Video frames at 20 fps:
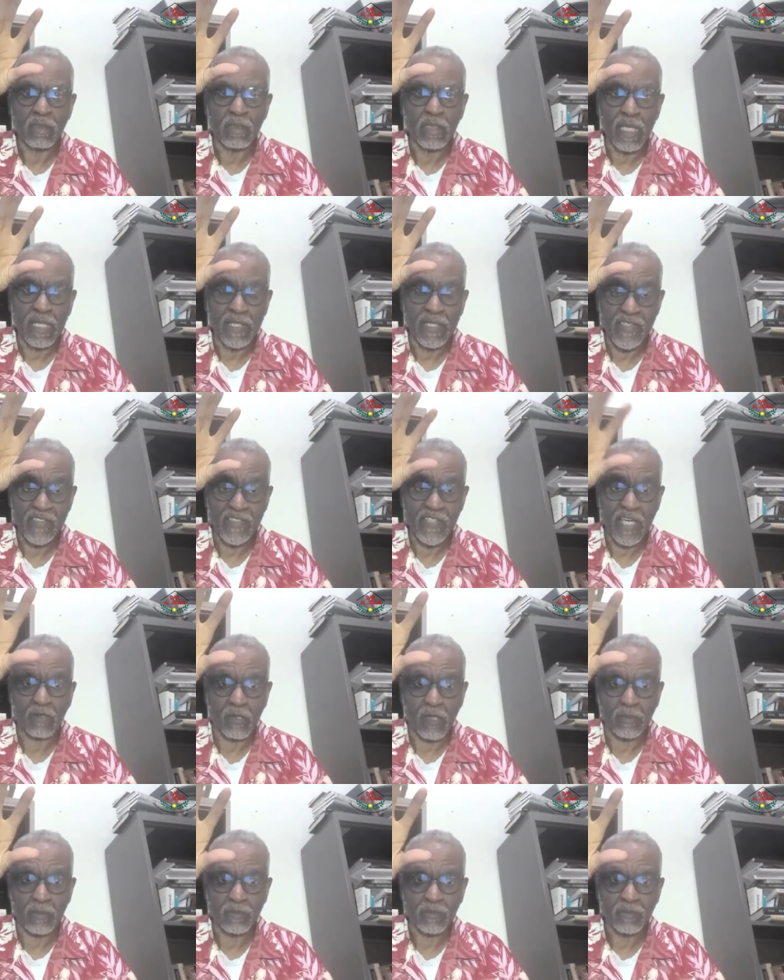et
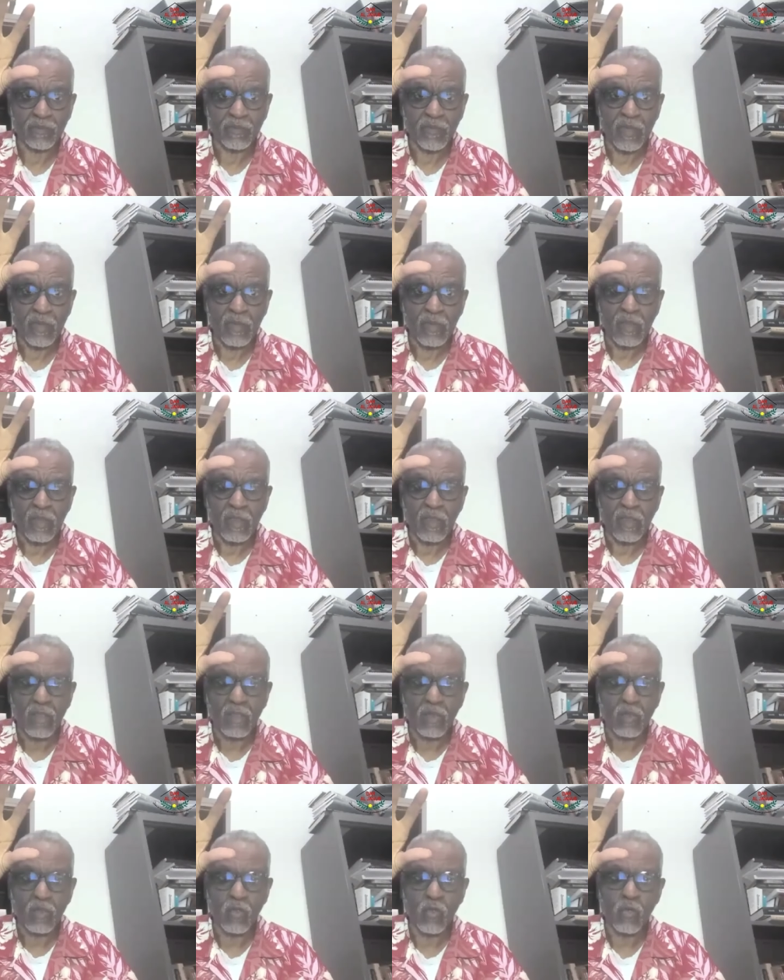cetera,
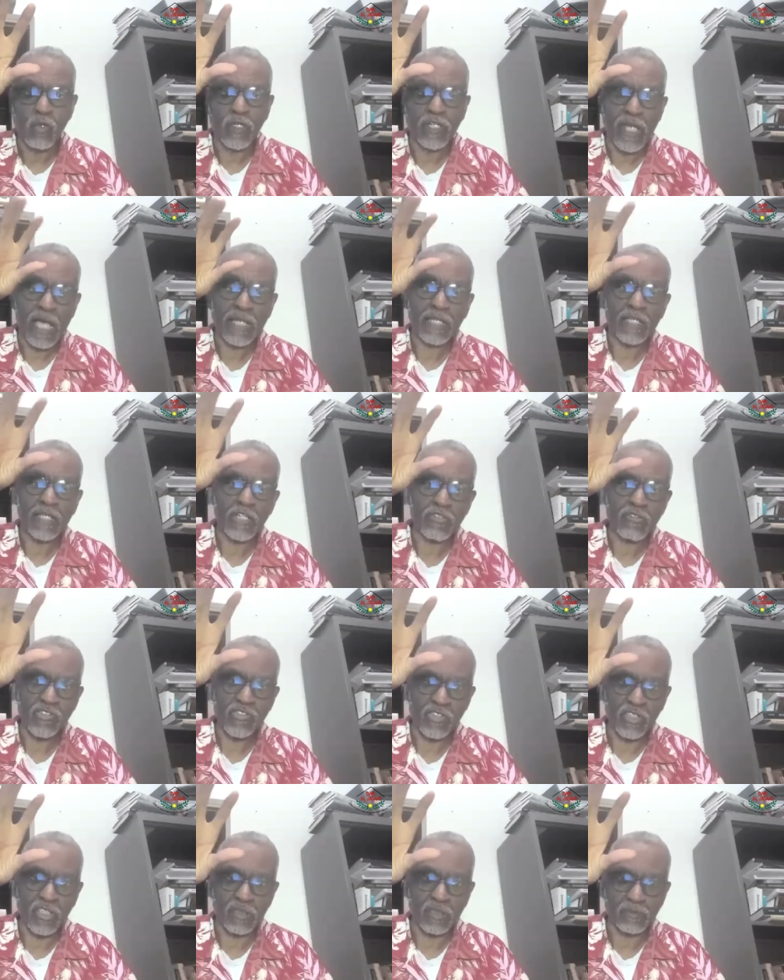who were not
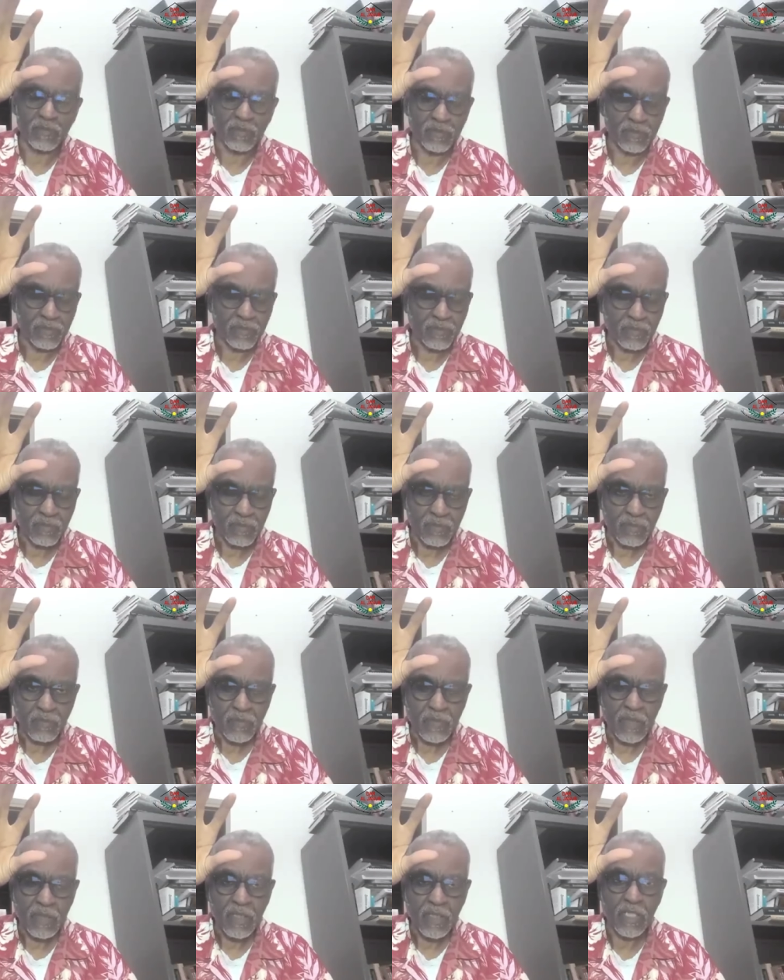interested
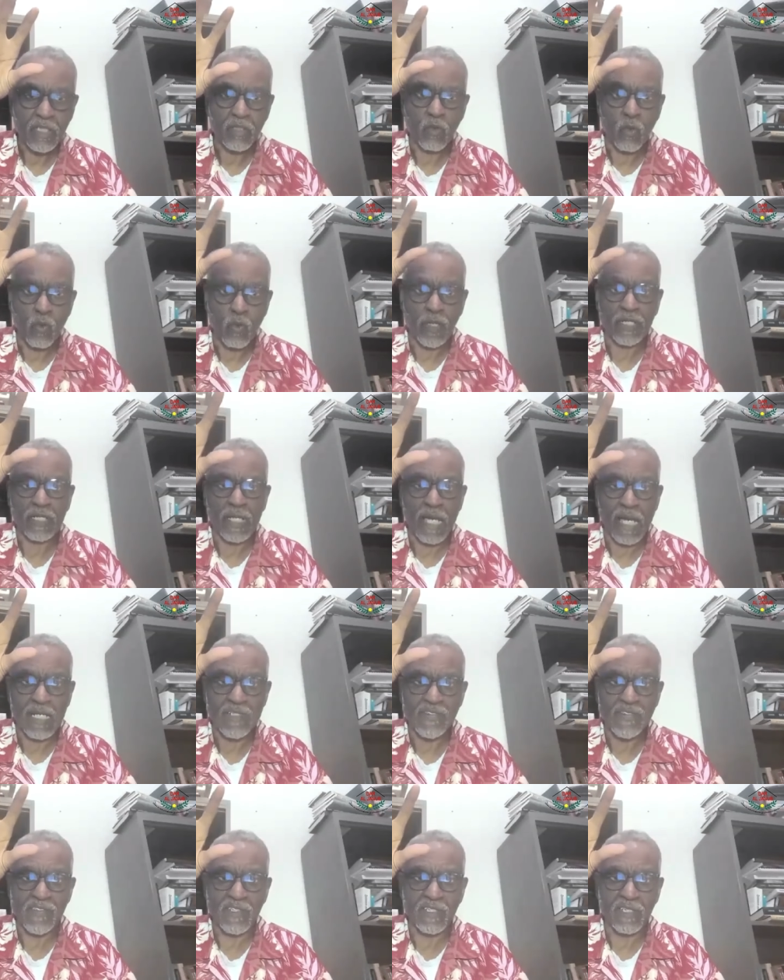in
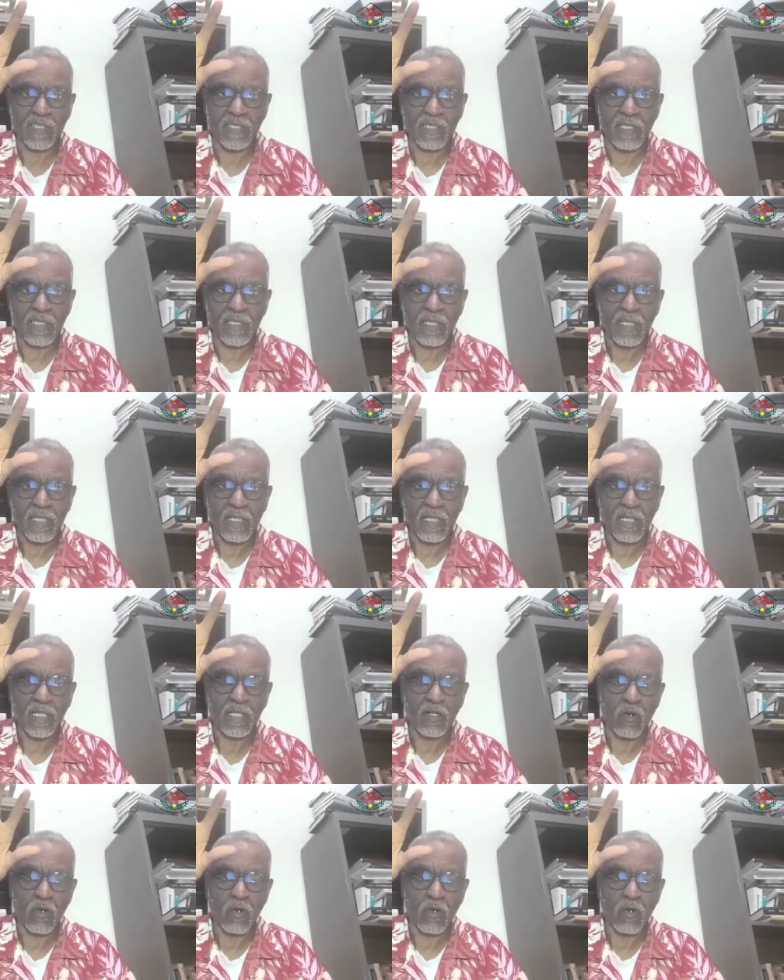organizing and